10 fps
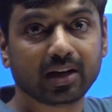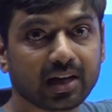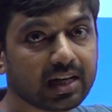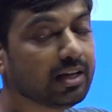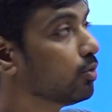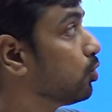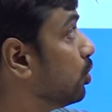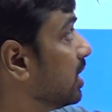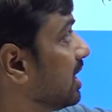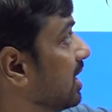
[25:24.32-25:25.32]
are getting a
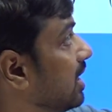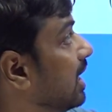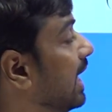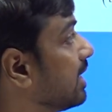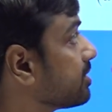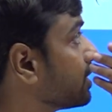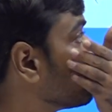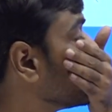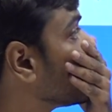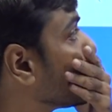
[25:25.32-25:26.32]
quadratic in x,
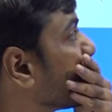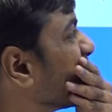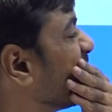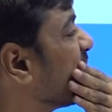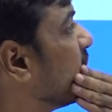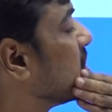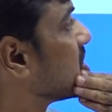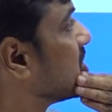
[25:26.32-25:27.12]
because